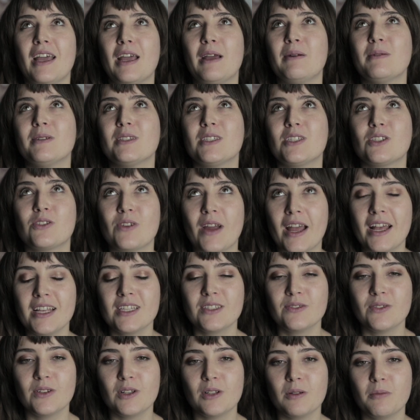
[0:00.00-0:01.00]
It was
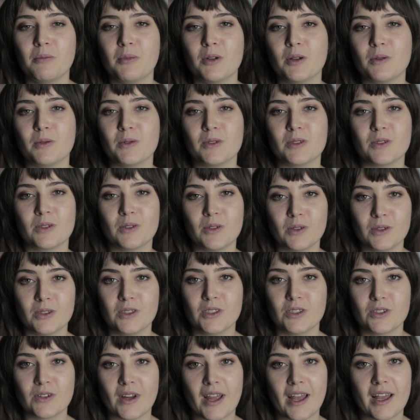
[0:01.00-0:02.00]
stressful, but it was good
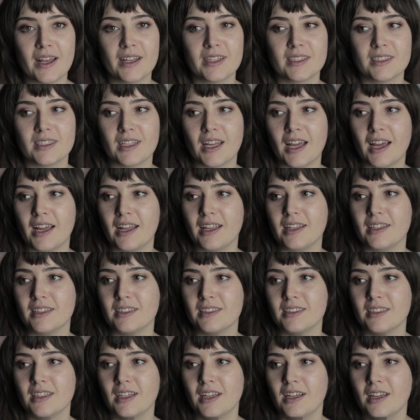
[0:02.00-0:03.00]
stress, and
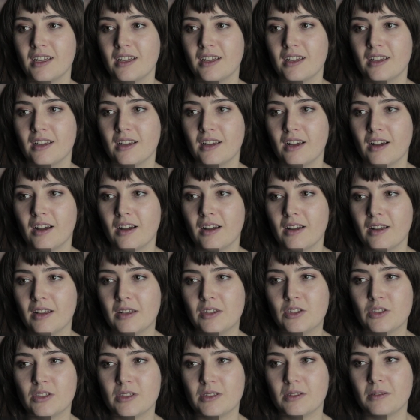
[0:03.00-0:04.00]

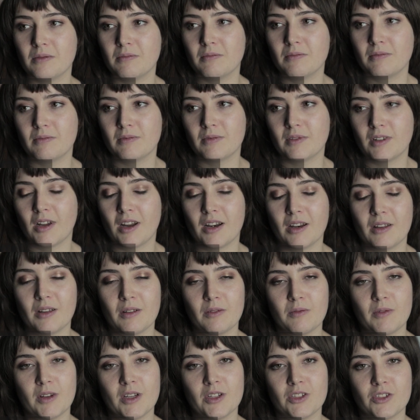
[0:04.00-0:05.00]
it just kind
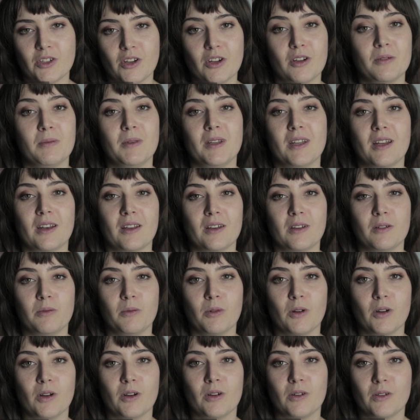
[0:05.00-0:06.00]
of reassured me that I could
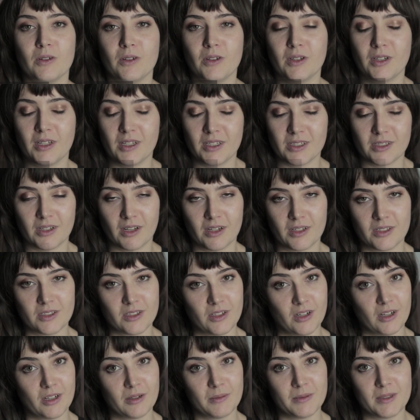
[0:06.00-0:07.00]
work under these kind of
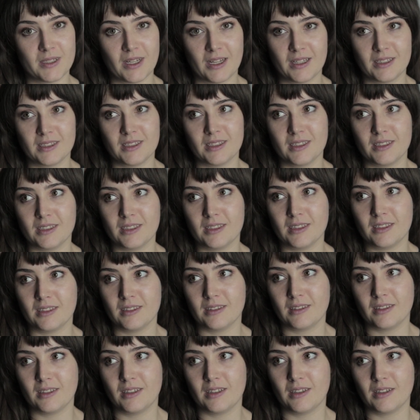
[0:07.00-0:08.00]
circumstances
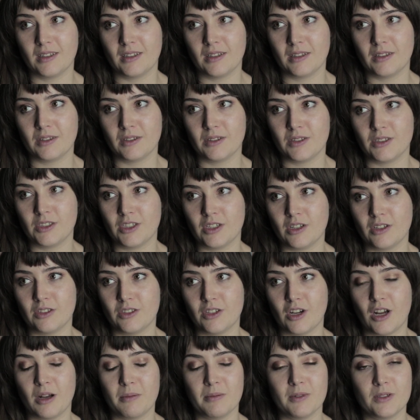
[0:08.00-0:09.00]
and their
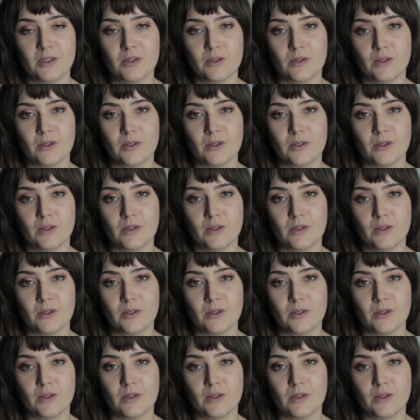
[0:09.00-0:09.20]
job is